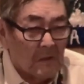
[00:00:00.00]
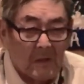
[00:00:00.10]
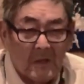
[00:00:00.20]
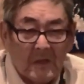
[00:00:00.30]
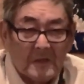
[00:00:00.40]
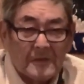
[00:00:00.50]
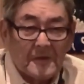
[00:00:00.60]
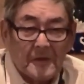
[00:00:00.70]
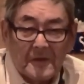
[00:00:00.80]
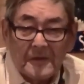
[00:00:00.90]

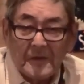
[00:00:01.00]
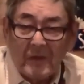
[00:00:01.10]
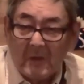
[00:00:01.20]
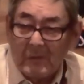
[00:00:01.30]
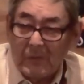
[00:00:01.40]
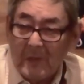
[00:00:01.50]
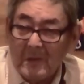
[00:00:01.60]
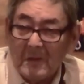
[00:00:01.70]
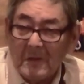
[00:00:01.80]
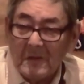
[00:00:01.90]
Citizen of the
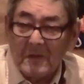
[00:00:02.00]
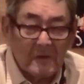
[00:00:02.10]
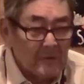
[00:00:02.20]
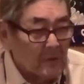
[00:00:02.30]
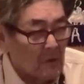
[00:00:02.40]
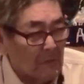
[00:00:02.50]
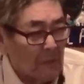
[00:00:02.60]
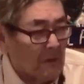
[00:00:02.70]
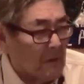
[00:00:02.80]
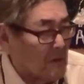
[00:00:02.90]
Elder of the
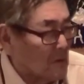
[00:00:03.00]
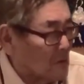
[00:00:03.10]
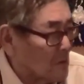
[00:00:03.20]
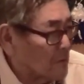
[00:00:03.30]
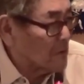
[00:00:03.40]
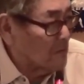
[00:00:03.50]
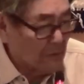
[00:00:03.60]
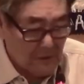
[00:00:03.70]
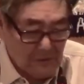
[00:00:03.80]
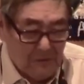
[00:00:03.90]
Year or
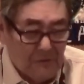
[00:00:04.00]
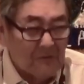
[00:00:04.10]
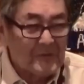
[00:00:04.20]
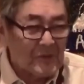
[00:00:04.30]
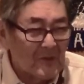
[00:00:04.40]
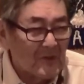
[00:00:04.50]
something, So